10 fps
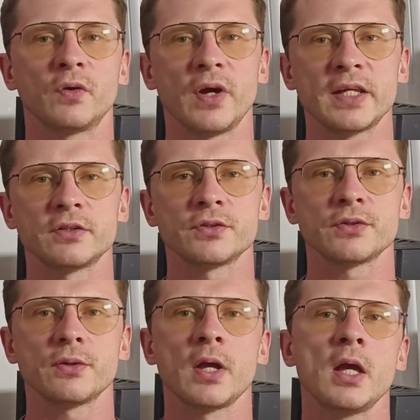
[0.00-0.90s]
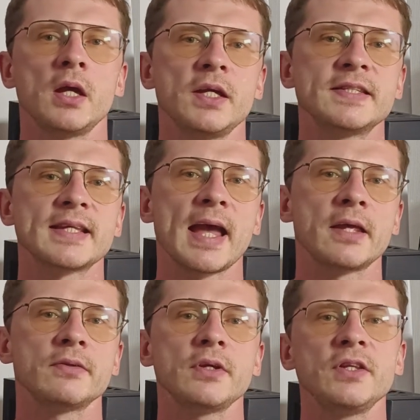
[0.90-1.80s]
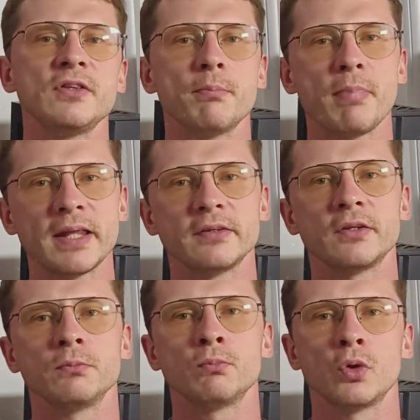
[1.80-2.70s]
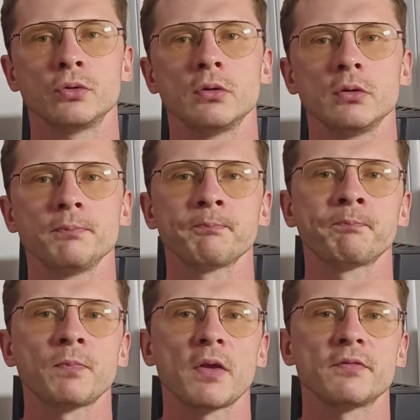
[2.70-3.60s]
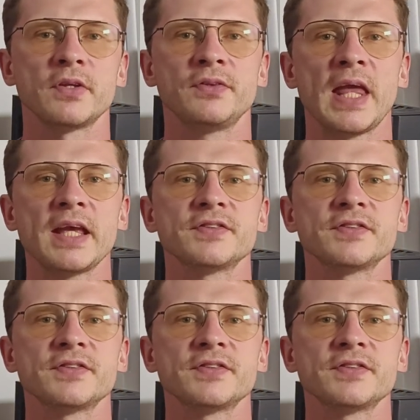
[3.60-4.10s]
aggregator is an independent model that